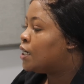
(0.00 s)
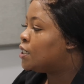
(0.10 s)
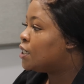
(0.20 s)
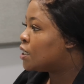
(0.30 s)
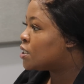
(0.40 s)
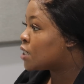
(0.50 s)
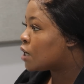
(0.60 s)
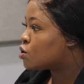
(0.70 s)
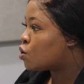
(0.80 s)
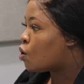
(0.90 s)
leading in
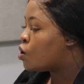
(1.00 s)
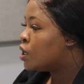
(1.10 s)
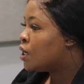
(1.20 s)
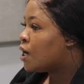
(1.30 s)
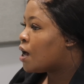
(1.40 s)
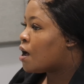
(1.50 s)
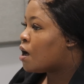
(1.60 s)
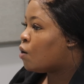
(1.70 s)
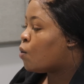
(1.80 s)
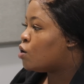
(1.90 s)
SASCO,
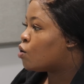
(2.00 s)
where your